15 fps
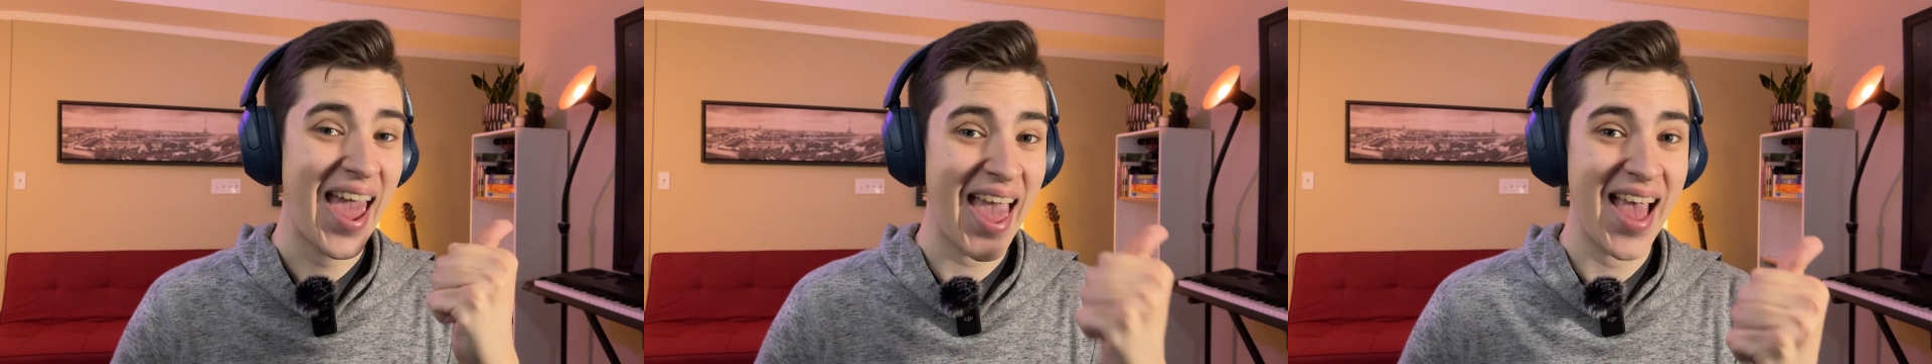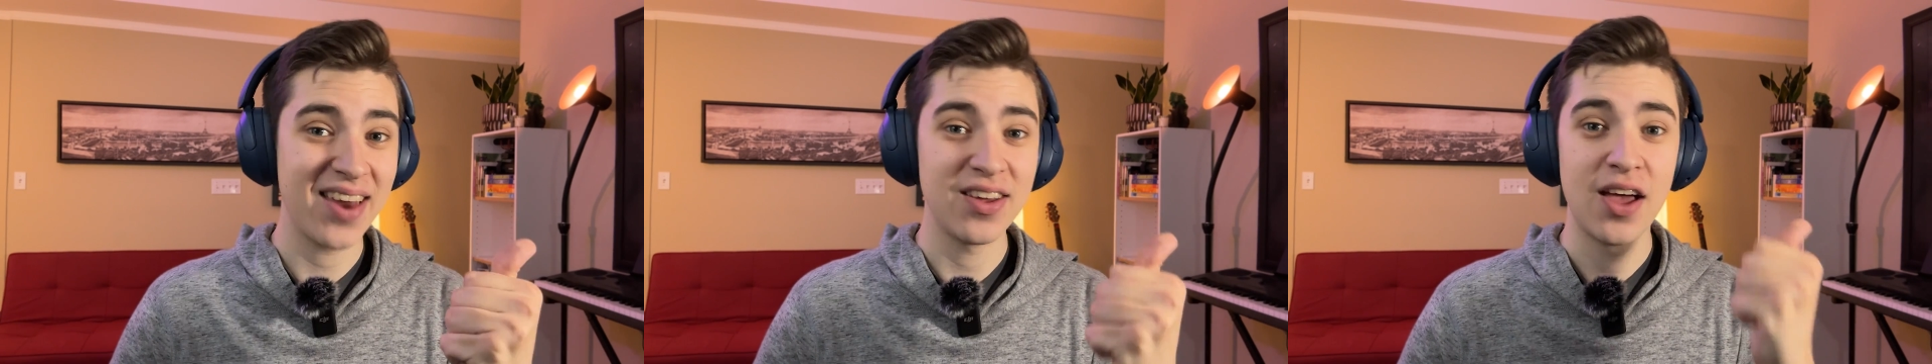
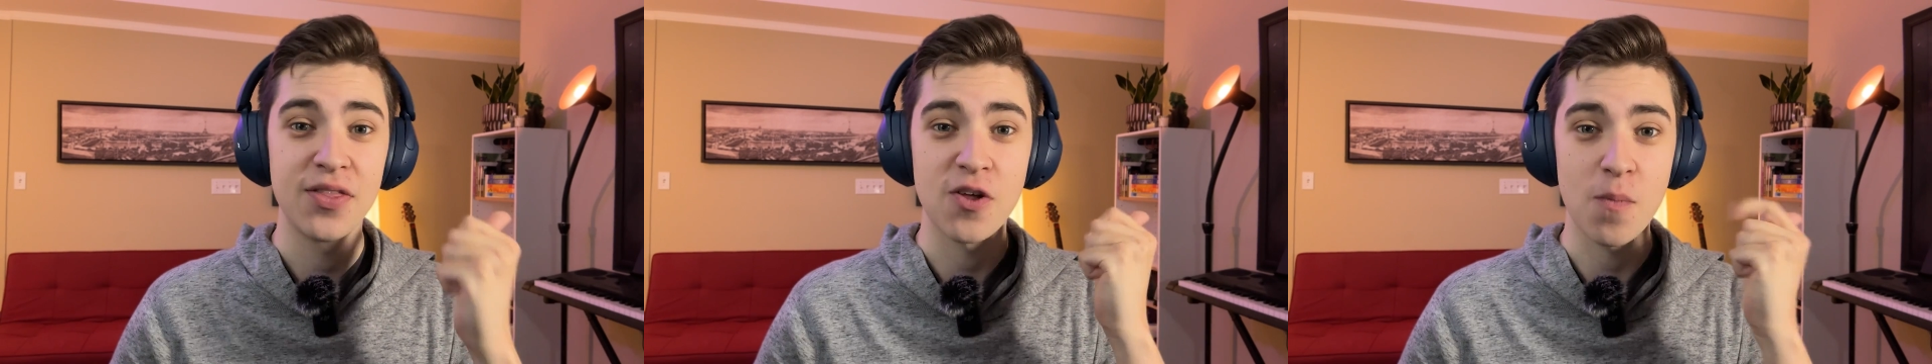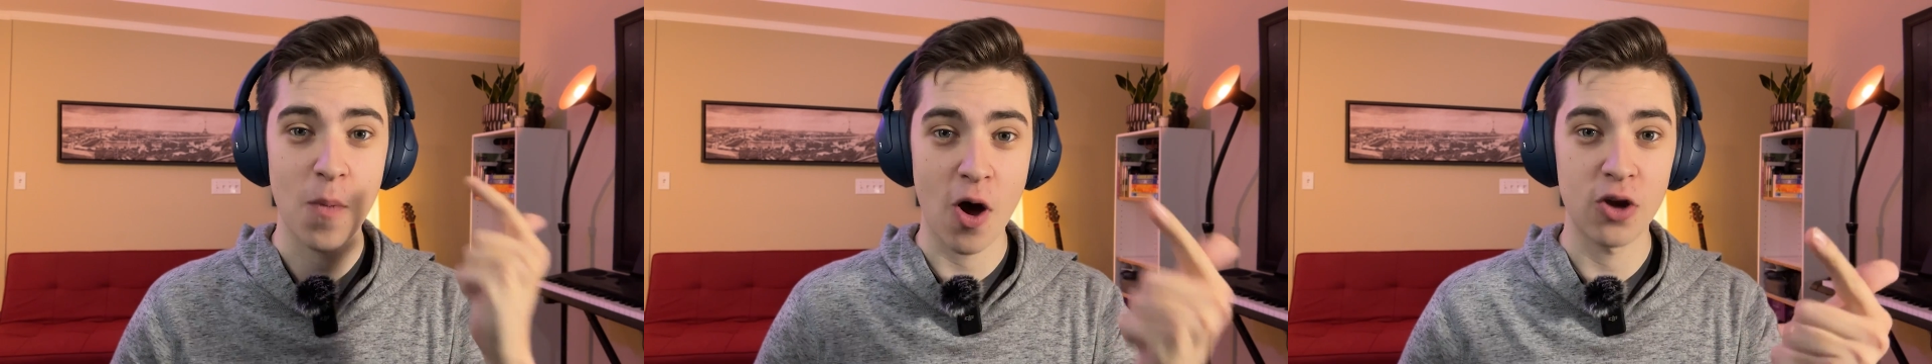and
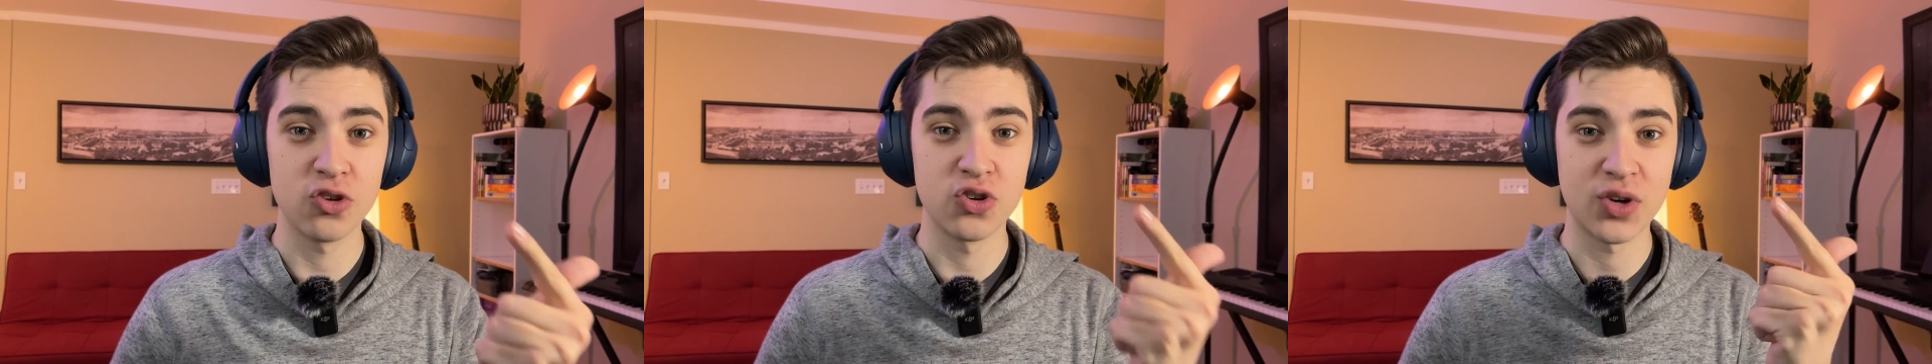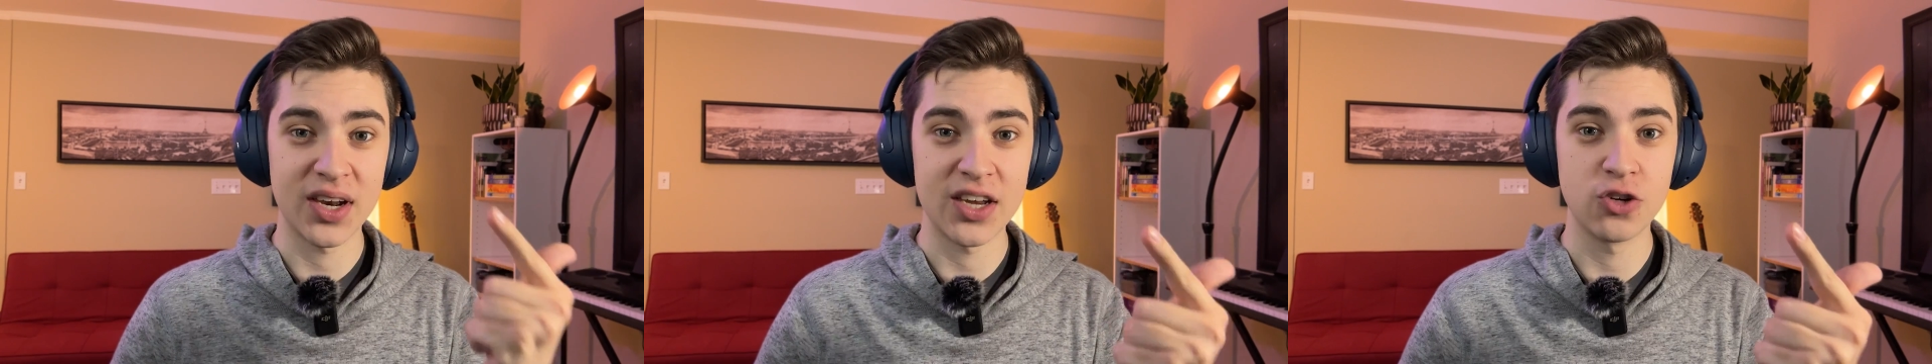their
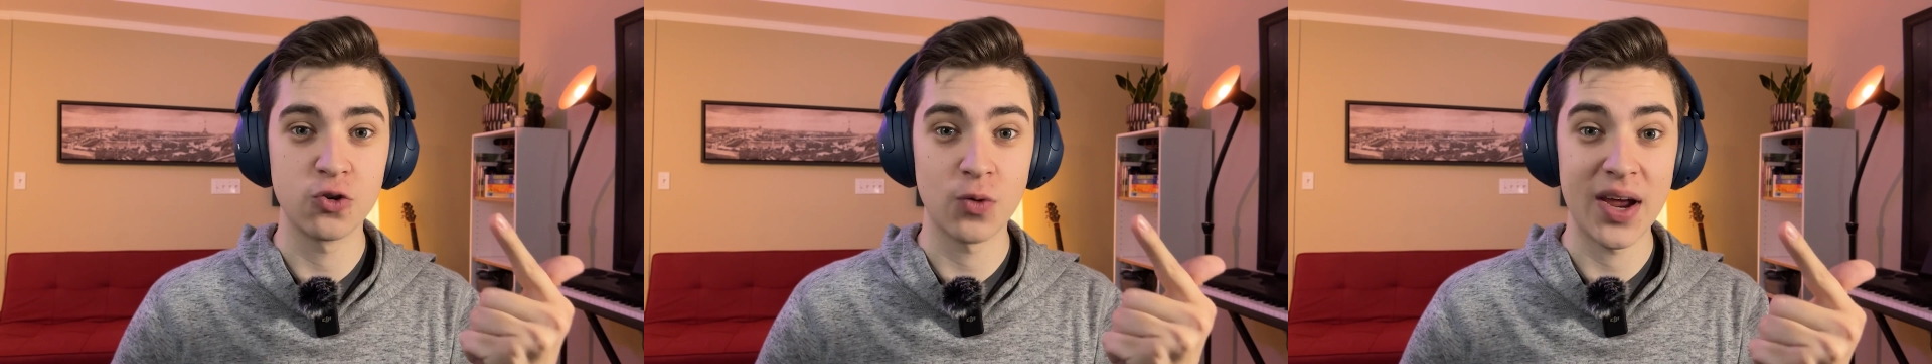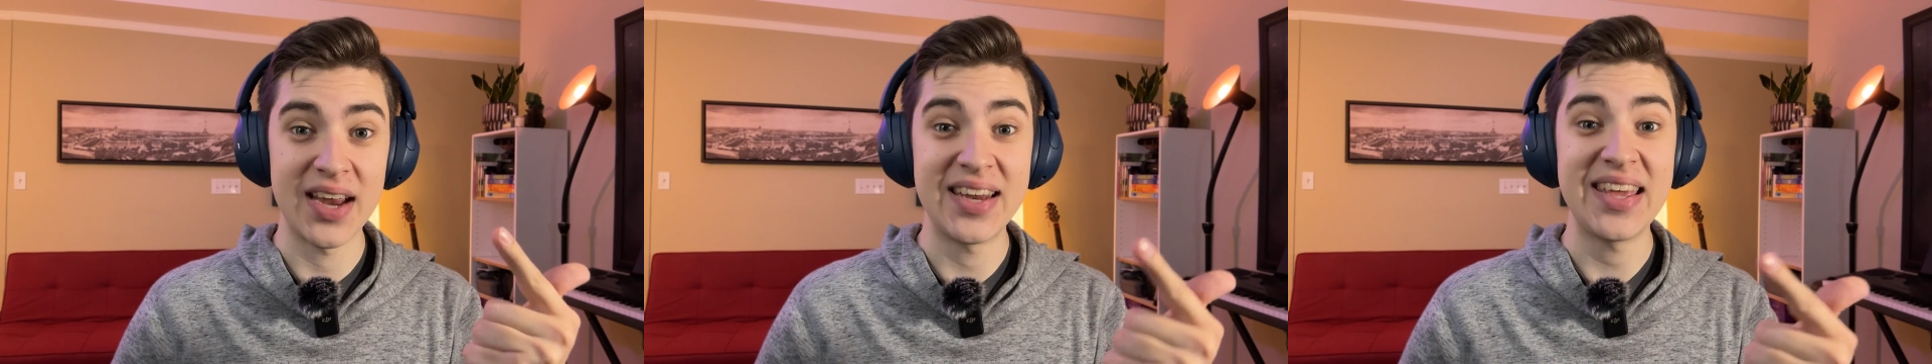models are getting
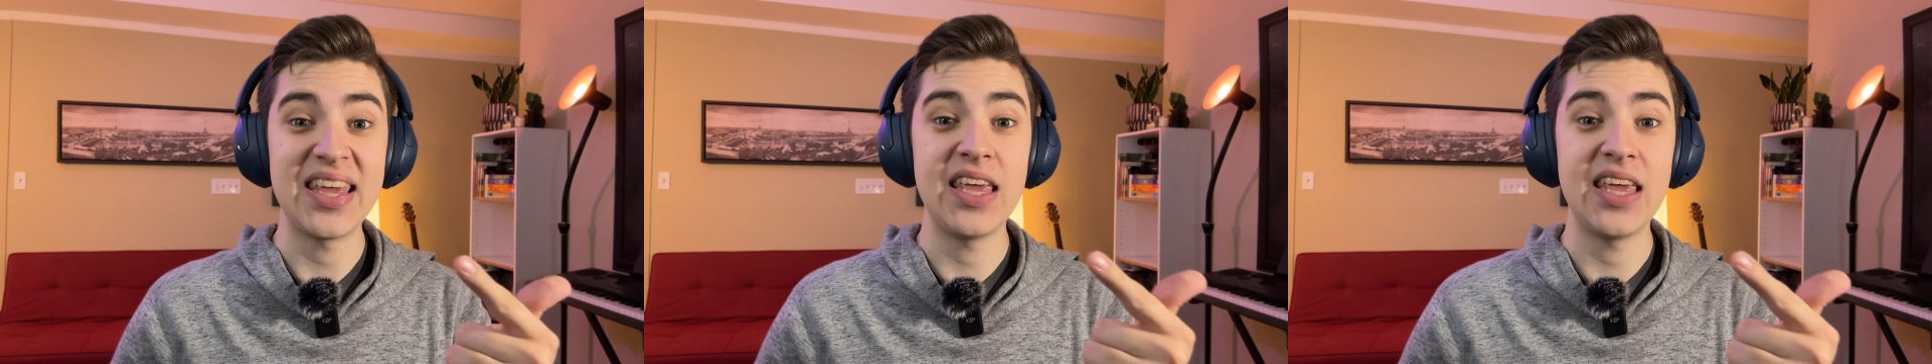trained